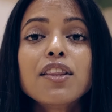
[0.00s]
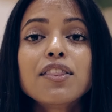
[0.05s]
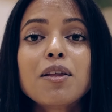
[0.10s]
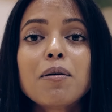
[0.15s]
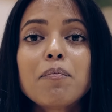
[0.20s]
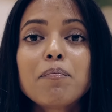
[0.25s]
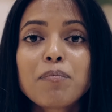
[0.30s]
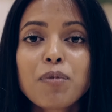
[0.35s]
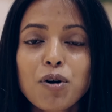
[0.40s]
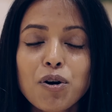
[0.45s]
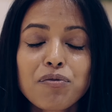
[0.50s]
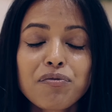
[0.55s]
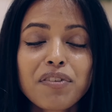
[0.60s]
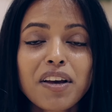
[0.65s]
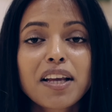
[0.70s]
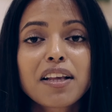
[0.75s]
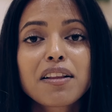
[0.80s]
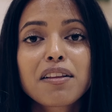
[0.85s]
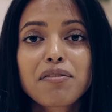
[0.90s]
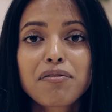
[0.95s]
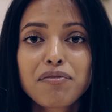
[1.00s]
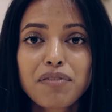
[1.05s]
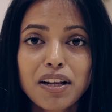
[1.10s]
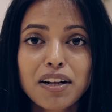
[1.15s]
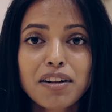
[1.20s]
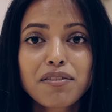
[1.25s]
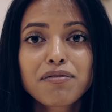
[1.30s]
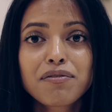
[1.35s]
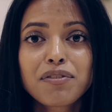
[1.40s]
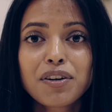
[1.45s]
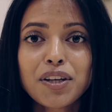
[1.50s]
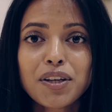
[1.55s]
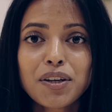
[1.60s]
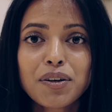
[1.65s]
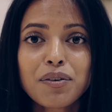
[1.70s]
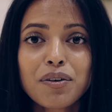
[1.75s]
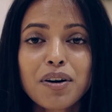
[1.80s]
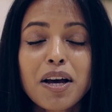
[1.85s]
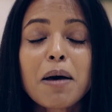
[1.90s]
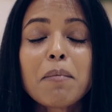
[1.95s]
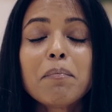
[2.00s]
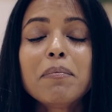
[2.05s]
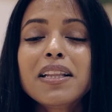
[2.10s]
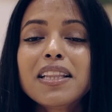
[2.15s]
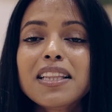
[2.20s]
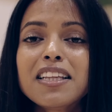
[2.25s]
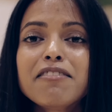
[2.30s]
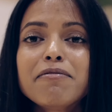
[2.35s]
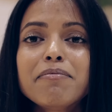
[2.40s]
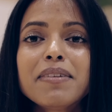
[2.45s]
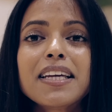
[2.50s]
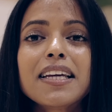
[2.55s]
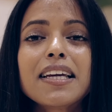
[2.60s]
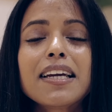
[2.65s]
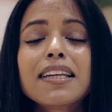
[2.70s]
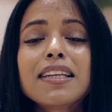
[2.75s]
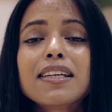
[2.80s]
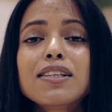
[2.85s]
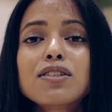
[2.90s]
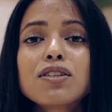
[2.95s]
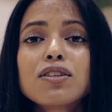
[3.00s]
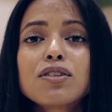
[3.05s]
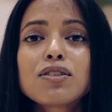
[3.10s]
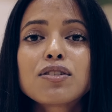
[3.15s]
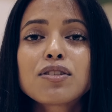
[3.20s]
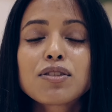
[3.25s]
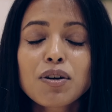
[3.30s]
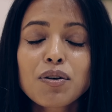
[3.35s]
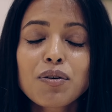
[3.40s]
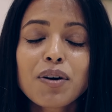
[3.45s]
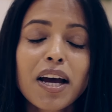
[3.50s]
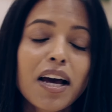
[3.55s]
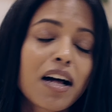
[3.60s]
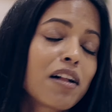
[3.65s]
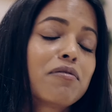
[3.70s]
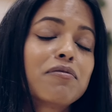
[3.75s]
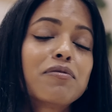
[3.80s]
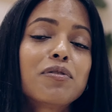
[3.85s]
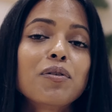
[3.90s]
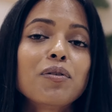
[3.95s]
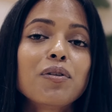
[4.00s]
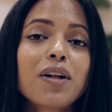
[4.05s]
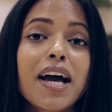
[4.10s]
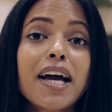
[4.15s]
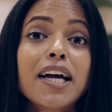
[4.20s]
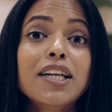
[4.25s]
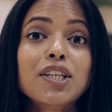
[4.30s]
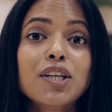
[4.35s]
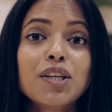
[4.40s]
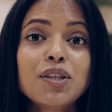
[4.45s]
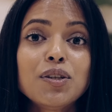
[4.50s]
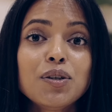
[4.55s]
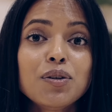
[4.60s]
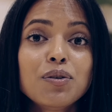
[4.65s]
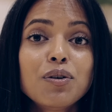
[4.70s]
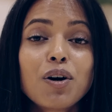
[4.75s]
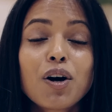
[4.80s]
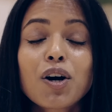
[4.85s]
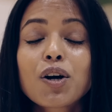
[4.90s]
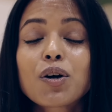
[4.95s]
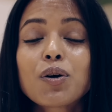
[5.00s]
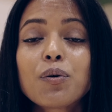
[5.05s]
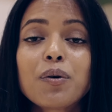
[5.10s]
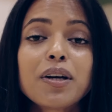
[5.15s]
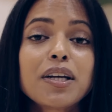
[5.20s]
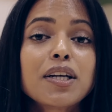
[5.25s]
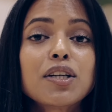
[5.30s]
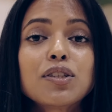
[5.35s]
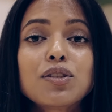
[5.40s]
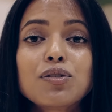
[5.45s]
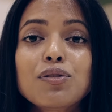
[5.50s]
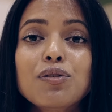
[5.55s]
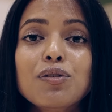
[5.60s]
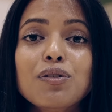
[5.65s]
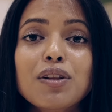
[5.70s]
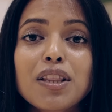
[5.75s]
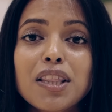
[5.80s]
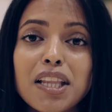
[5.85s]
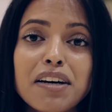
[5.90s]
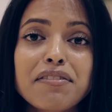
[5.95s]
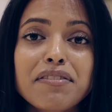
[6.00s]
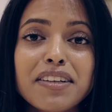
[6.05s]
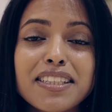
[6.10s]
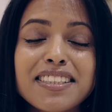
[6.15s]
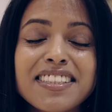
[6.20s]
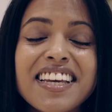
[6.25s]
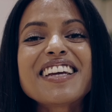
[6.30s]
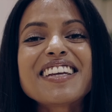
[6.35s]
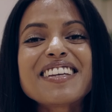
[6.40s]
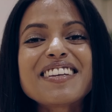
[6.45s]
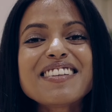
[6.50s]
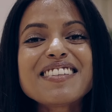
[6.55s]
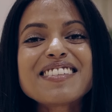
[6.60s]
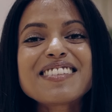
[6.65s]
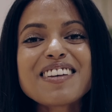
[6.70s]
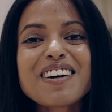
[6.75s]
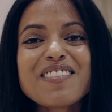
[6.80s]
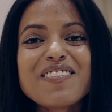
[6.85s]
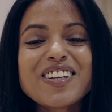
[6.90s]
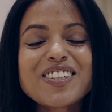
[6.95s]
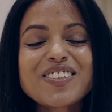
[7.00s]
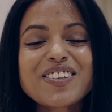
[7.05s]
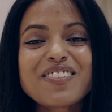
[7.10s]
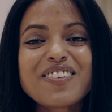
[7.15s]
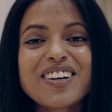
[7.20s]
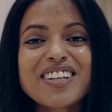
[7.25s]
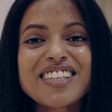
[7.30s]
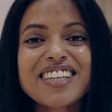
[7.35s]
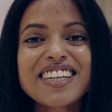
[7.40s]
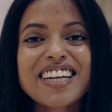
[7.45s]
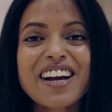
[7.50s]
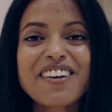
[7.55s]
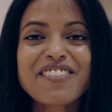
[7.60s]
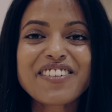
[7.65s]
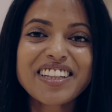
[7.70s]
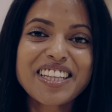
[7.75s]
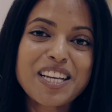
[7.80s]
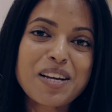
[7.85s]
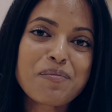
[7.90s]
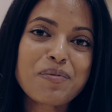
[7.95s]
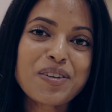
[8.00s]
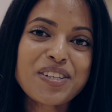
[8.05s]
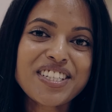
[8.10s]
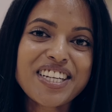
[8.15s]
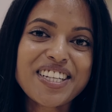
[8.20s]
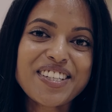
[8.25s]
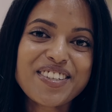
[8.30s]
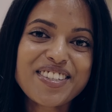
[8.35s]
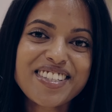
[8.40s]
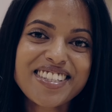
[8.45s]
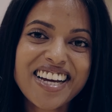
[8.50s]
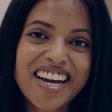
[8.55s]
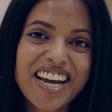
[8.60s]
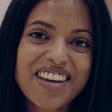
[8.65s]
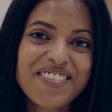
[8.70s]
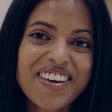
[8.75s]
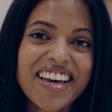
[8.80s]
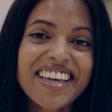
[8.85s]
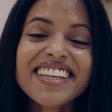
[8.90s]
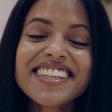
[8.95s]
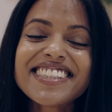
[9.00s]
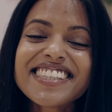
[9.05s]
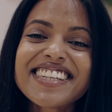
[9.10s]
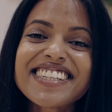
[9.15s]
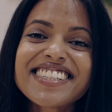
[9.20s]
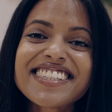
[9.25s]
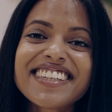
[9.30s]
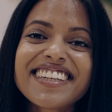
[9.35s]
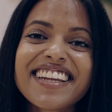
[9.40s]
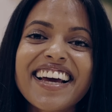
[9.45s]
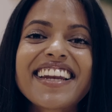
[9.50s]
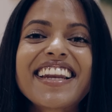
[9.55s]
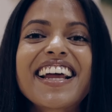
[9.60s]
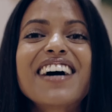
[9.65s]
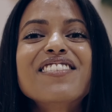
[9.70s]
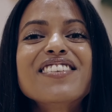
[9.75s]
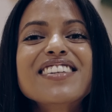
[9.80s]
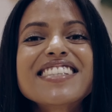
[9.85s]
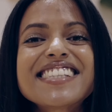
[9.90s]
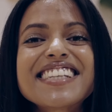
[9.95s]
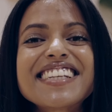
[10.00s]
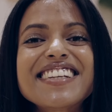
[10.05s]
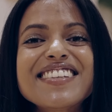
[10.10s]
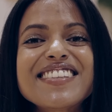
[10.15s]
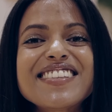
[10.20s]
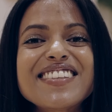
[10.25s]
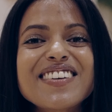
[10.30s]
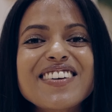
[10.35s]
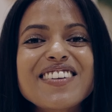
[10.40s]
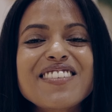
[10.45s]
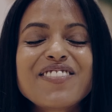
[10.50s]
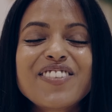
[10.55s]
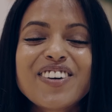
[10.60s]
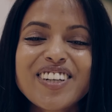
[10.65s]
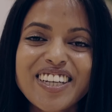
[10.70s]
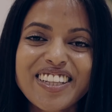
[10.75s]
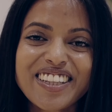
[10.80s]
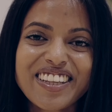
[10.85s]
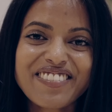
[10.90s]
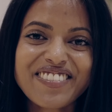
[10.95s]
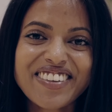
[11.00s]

the perfect fit for you. Believe me, it is so helpful and you are going to love it. Thank you so much for watching. I really appreciate your time and attention, and I will see you soon for another